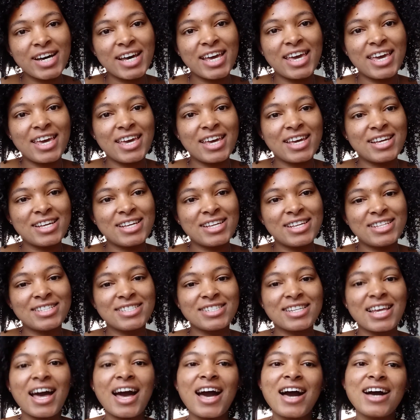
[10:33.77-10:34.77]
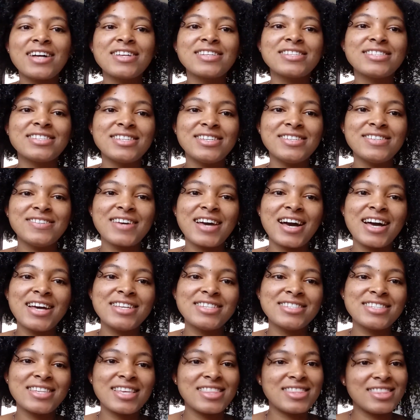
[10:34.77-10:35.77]
and I'll see you
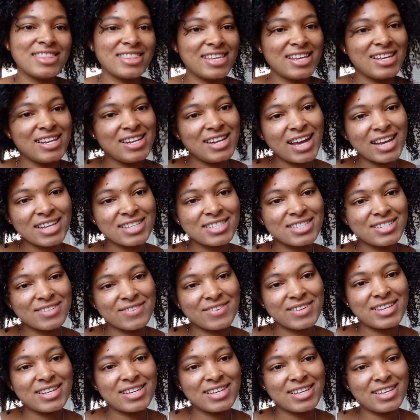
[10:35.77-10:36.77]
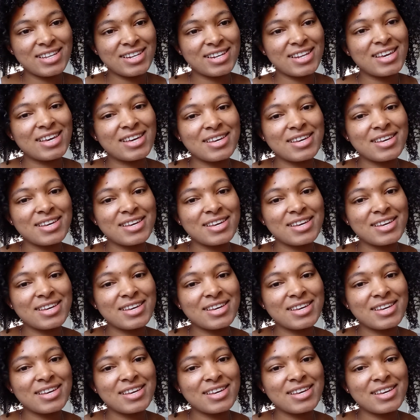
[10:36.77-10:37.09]
guys in the next one.